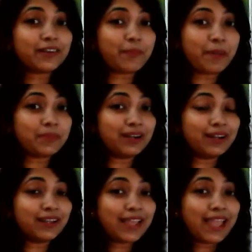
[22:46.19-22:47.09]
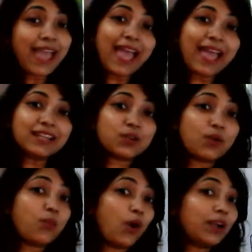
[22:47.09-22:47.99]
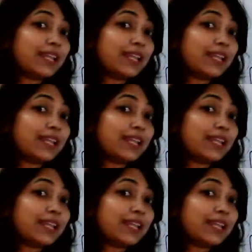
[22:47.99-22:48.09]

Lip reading: Remember? And what